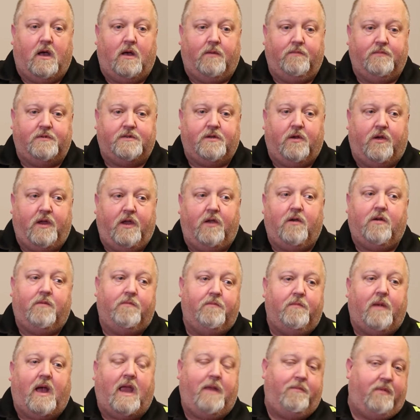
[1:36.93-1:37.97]
So you
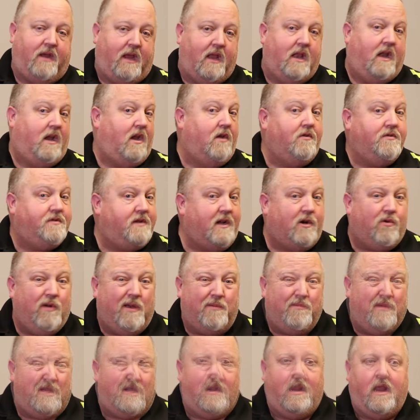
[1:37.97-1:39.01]
might be getting used
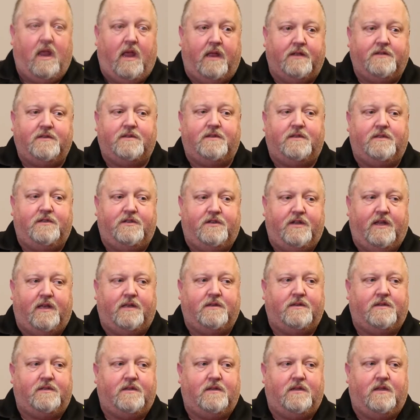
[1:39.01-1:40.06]
equipment. It's
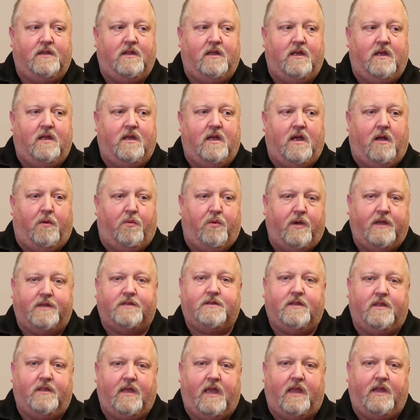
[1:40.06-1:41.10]
just a
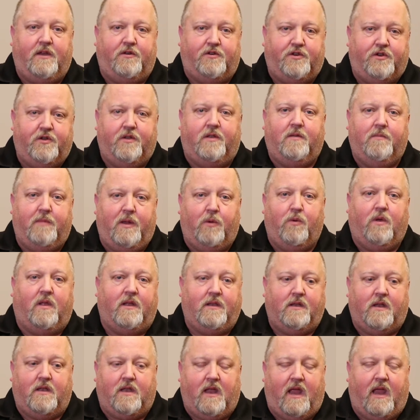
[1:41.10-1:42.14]
risk that you shouldn't be willing
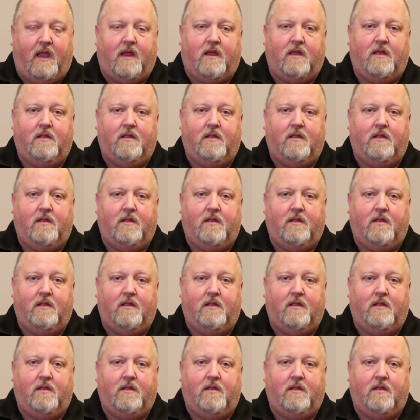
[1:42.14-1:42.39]
to take.